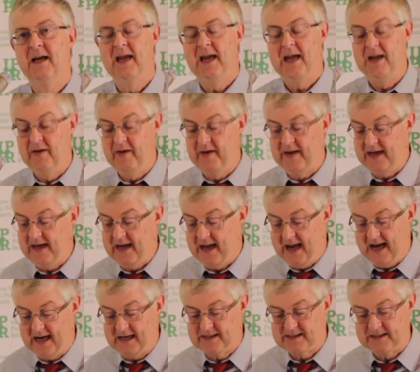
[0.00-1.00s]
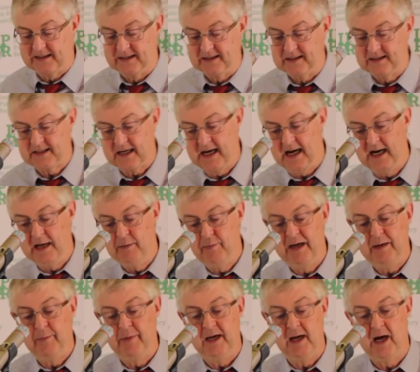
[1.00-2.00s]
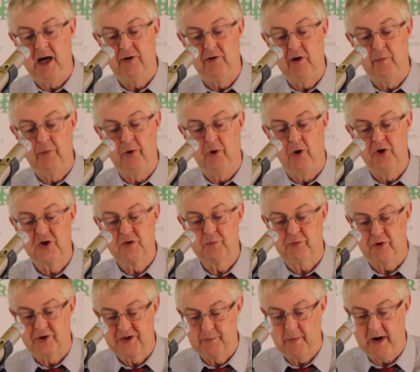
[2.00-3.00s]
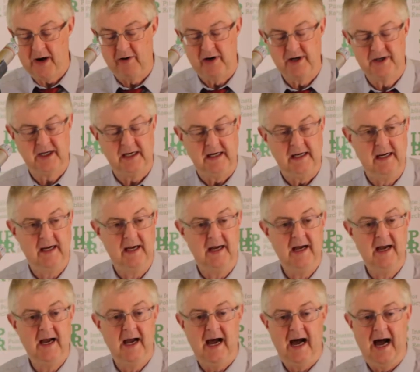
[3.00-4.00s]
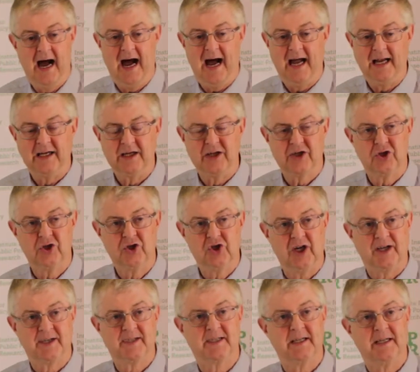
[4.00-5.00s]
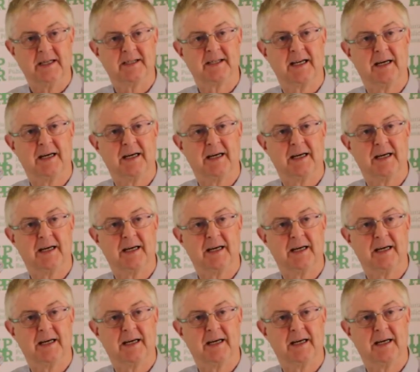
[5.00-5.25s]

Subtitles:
in the excellent IPPR report, Prosperity and Justice.